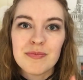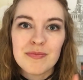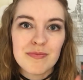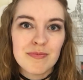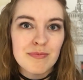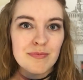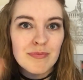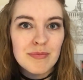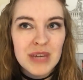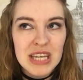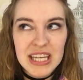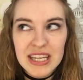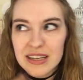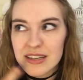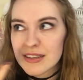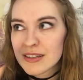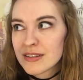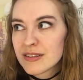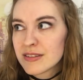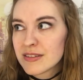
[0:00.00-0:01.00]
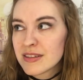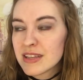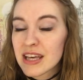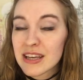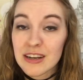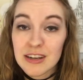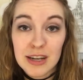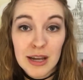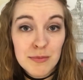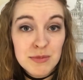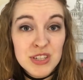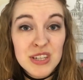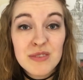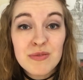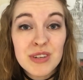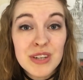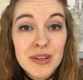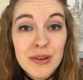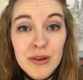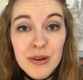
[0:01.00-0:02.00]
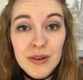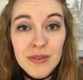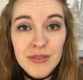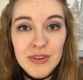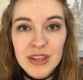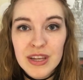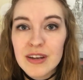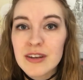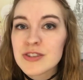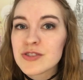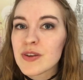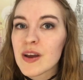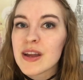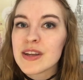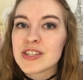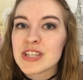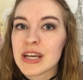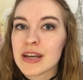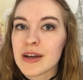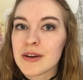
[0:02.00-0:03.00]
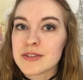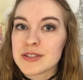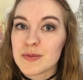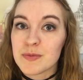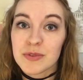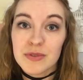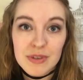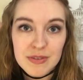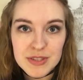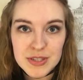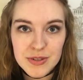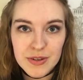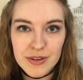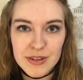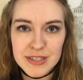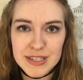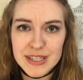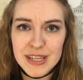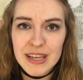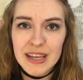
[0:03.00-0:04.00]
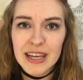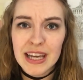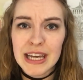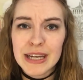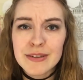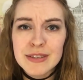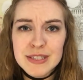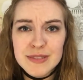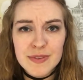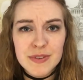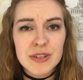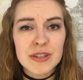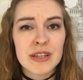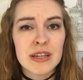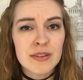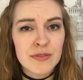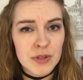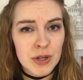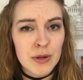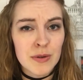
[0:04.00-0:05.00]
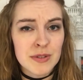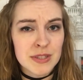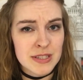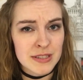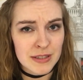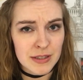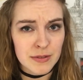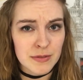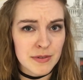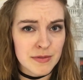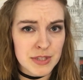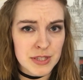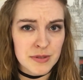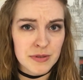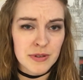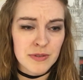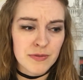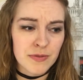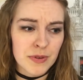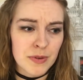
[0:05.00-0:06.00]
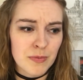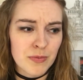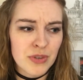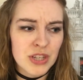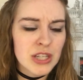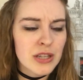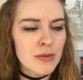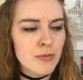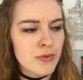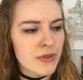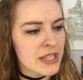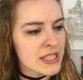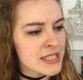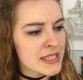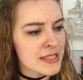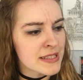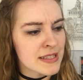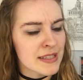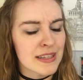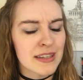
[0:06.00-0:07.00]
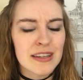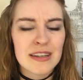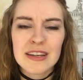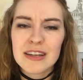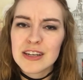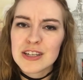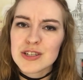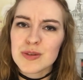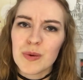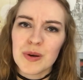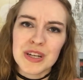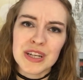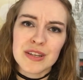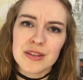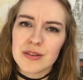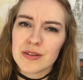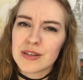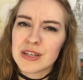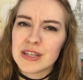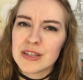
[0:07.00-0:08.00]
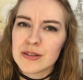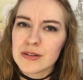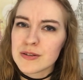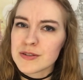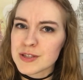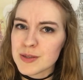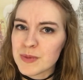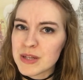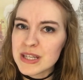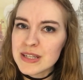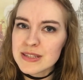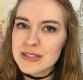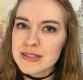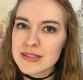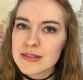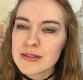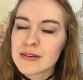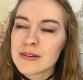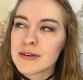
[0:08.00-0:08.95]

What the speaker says: make that an option when you go over there. Try and check out some thrift stores. I always found a lot of coats in the thrift store for pretty good prices, like 20-30 euros a piece.